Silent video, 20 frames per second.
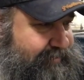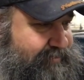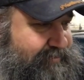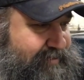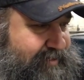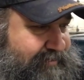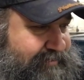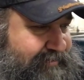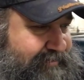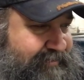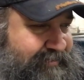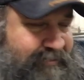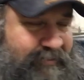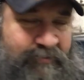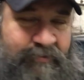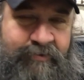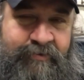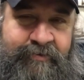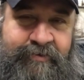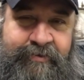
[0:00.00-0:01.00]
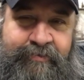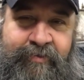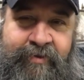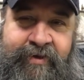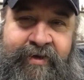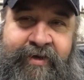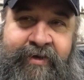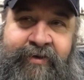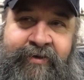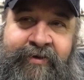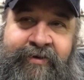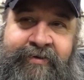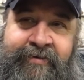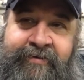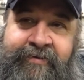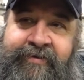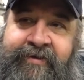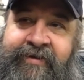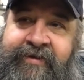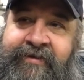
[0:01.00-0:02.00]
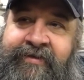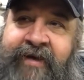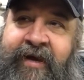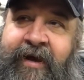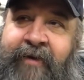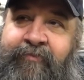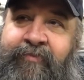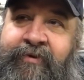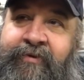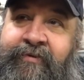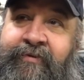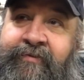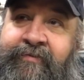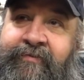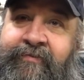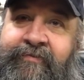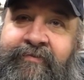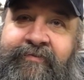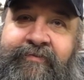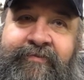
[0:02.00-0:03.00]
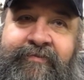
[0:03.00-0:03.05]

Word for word: a direction you don't always plan on, and things happen, and